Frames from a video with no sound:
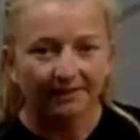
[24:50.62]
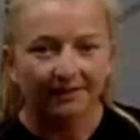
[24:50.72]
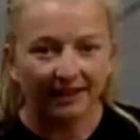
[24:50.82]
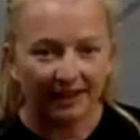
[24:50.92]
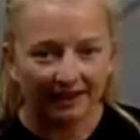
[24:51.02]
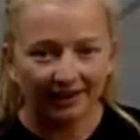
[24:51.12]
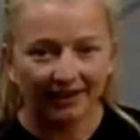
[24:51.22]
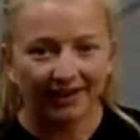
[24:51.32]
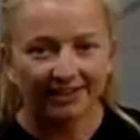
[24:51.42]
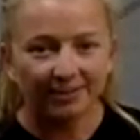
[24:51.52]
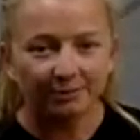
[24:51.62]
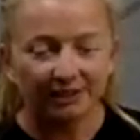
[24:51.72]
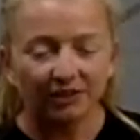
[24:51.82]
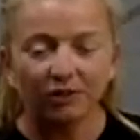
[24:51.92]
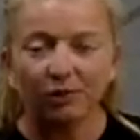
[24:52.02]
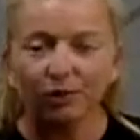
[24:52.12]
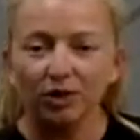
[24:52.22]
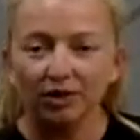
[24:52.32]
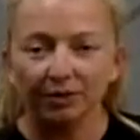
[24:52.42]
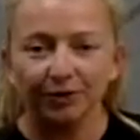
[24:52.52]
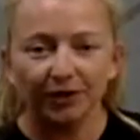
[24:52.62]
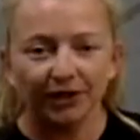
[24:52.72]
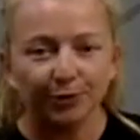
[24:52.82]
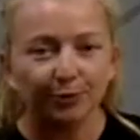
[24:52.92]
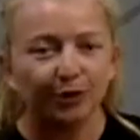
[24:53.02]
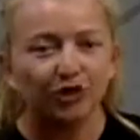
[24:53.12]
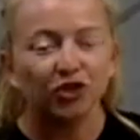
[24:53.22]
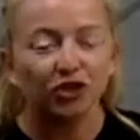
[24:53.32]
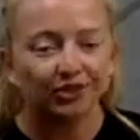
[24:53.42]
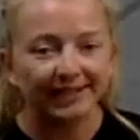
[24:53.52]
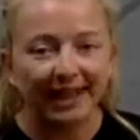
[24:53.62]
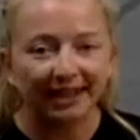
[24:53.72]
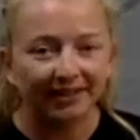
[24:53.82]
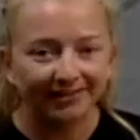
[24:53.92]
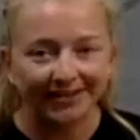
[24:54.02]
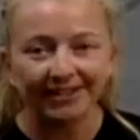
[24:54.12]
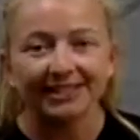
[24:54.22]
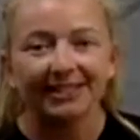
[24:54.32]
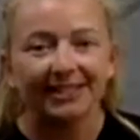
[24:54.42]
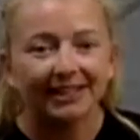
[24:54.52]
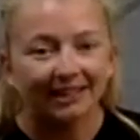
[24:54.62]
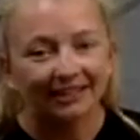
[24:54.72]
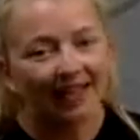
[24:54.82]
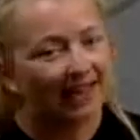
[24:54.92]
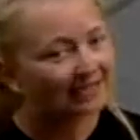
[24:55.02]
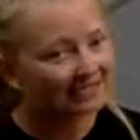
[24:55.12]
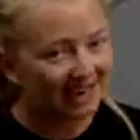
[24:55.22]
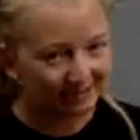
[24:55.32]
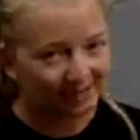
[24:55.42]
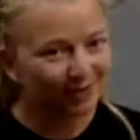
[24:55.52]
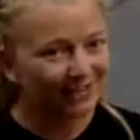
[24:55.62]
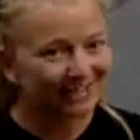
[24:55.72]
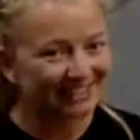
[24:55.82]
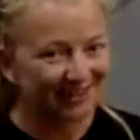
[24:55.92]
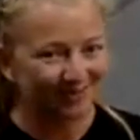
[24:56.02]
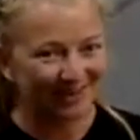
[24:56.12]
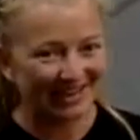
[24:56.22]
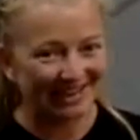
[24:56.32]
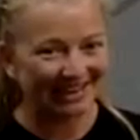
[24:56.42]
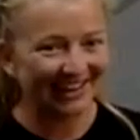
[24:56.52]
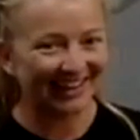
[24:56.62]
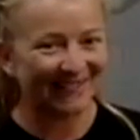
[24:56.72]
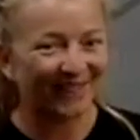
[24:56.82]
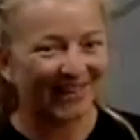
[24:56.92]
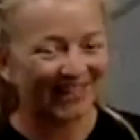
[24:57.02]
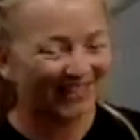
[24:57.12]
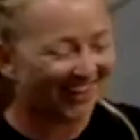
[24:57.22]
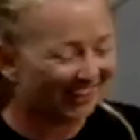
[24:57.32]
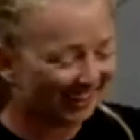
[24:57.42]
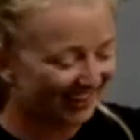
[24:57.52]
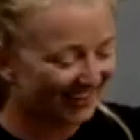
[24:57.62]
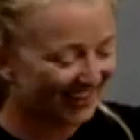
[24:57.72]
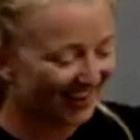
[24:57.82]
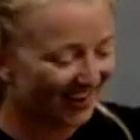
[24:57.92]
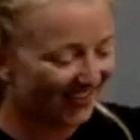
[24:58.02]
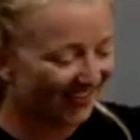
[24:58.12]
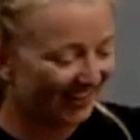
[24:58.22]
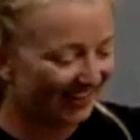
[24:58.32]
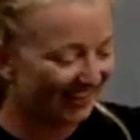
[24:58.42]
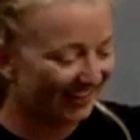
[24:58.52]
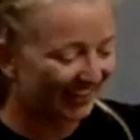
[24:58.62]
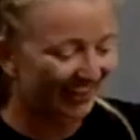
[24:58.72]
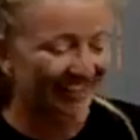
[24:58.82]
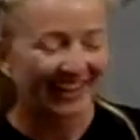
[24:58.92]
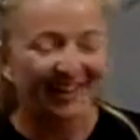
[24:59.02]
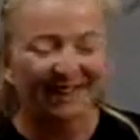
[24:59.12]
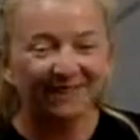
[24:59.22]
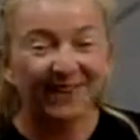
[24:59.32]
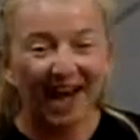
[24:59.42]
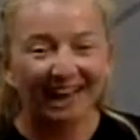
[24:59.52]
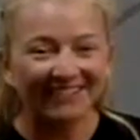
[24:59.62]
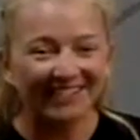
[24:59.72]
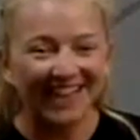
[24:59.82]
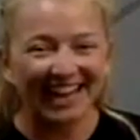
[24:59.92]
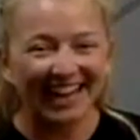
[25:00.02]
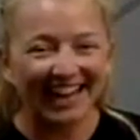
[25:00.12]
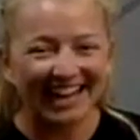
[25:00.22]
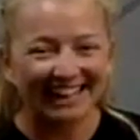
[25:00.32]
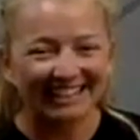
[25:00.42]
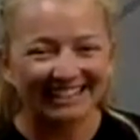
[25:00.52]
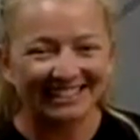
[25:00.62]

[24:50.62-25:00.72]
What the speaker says: There it is. Beautiful. You push yourselves. Last time doing this, so make it good. Finish on a good note. 5 seconds.